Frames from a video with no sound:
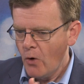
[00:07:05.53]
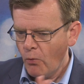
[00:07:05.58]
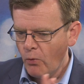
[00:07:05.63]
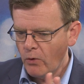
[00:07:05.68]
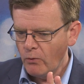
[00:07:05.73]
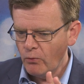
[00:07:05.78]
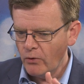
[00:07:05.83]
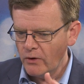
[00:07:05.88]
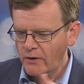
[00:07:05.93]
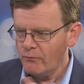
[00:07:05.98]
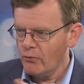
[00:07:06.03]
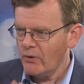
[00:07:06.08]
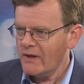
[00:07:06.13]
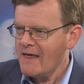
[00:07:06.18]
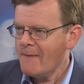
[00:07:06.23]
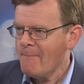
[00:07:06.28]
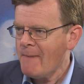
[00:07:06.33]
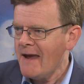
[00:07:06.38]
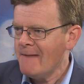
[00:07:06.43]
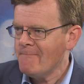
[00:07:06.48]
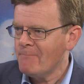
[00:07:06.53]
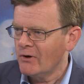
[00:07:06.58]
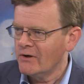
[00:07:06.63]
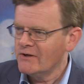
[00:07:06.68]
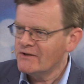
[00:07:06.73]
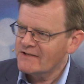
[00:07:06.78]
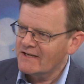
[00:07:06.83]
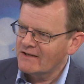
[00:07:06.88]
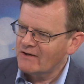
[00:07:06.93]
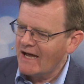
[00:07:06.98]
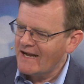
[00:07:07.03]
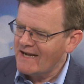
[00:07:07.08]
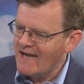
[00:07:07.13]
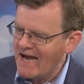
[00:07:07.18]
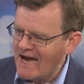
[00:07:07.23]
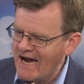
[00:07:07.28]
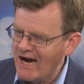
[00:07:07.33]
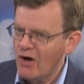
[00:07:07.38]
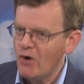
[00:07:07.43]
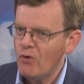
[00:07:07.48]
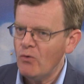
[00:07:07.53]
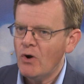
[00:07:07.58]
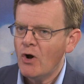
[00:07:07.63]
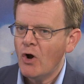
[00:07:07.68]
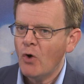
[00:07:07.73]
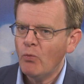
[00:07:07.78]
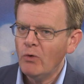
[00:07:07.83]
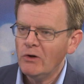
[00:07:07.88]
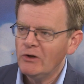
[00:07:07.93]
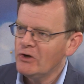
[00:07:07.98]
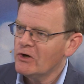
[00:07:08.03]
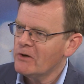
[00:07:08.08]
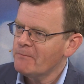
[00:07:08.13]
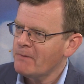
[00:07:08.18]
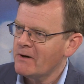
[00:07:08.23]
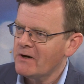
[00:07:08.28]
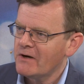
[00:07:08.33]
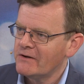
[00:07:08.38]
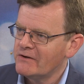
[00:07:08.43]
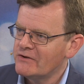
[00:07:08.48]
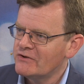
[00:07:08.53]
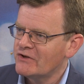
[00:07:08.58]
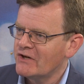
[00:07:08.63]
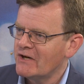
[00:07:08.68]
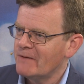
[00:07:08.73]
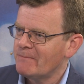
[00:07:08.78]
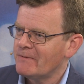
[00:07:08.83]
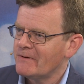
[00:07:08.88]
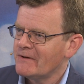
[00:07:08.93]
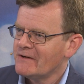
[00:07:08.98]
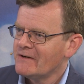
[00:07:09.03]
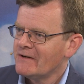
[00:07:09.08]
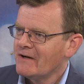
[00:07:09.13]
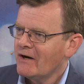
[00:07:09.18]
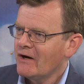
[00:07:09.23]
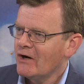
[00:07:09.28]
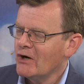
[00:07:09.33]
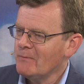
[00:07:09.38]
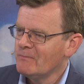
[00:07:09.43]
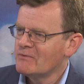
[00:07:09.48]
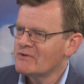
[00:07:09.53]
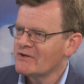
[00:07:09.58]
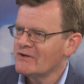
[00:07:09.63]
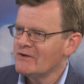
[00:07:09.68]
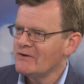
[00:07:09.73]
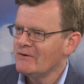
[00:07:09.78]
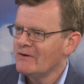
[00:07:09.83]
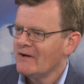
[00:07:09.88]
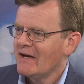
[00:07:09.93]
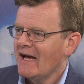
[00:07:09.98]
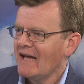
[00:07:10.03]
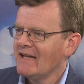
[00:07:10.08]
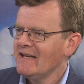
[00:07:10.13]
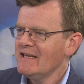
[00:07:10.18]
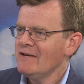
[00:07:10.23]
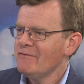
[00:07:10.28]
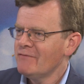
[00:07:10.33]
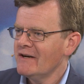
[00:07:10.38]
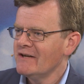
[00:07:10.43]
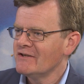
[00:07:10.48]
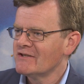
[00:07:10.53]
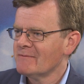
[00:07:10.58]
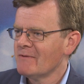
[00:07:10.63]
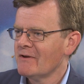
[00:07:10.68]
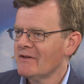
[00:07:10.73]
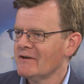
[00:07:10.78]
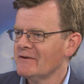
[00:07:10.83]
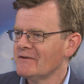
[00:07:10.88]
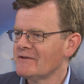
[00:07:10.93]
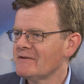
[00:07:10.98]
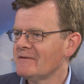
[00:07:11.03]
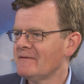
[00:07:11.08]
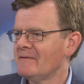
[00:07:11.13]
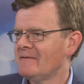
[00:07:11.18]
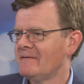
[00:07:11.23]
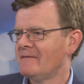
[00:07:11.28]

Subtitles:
What are their pain points, and how will your partnership hope to alleviate some of those?